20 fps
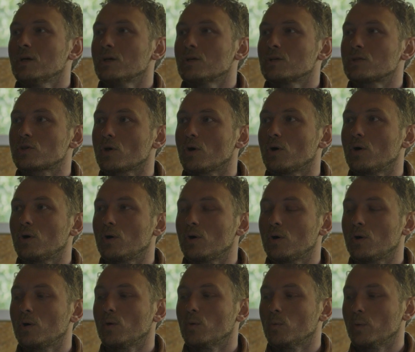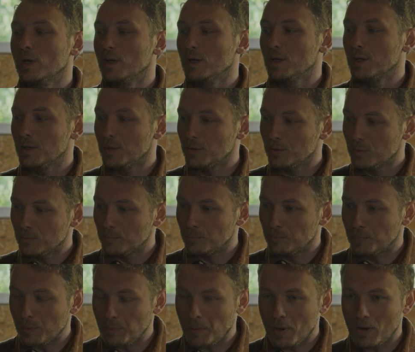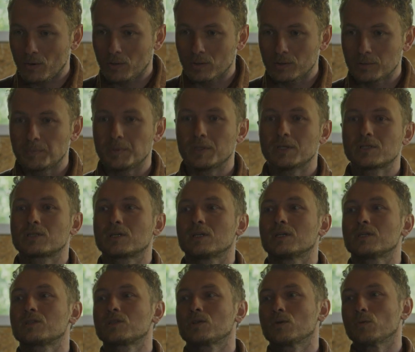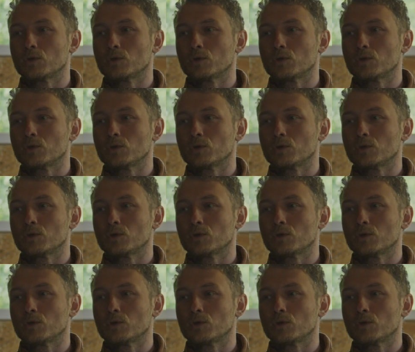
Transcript: So we prepare all the pieces,